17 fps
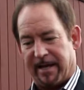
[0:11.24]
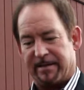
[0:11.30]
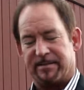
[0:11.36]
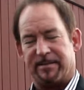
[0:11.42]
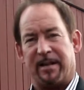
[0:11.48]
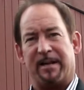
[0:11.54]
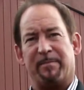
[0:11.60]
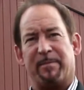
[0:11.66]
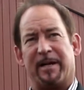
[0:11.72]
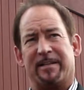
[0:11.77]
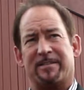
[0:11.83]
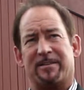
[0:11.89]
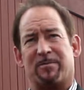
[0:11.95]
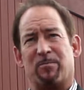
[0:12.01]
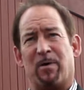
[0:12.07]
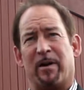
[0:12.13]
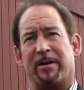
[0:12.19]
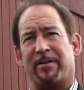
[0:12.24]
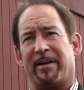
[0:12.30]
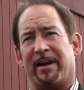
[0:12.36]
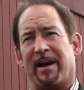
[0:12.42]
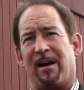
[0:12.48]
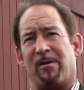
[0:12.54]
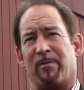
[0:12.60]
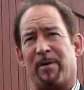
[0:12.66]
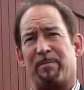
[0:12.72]
case anybody's
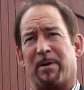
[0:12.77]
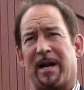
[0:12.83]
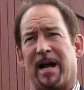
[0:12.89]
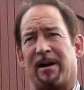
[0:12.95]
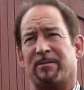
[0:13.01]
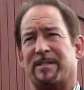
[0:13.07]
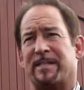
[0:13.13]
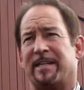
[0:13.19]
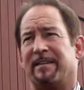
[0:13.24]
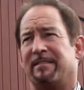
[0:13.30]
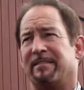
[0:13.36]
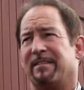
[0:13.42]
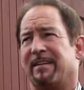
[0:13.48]
wondering how we pronounce it.